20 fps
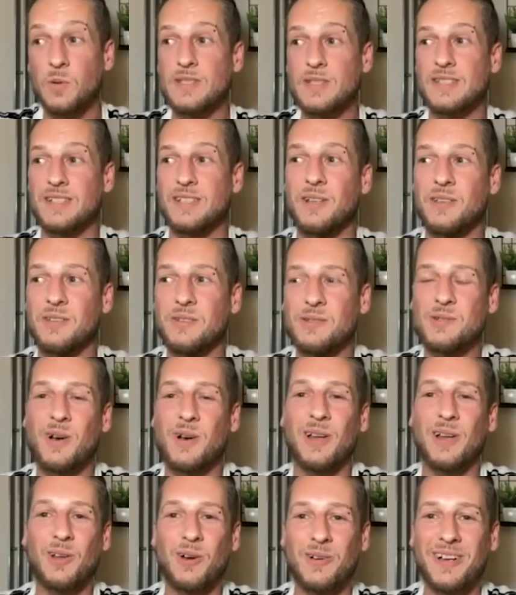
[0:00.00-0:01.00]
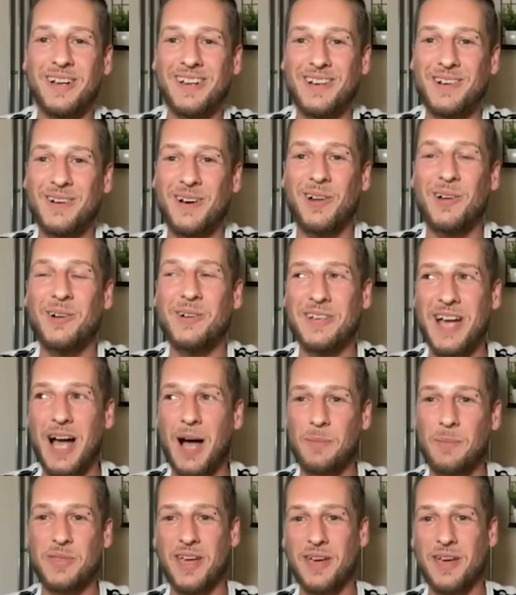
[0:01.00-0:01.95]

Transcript: there was, you know, there was quite a long quite a long gap